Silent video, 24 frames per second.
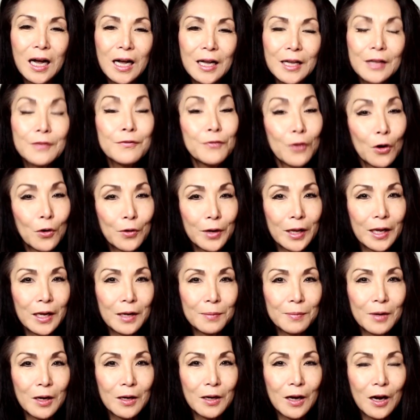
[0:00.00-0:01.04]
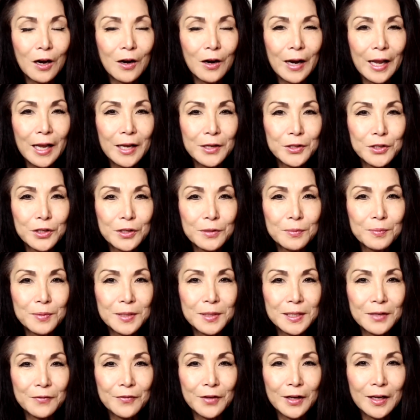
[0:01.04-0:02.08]
in voting among our Asian
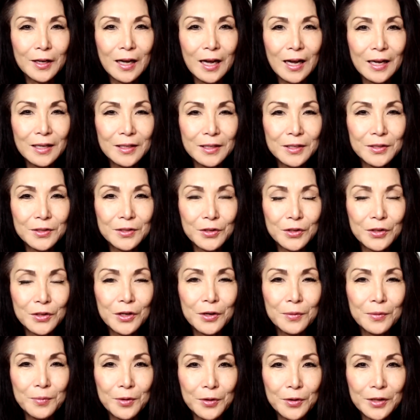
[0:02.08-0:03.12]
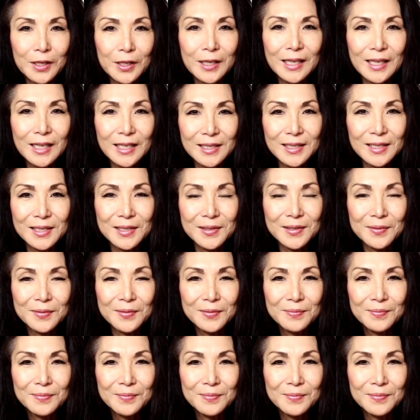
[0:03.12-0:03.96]
Pacific Islander communities?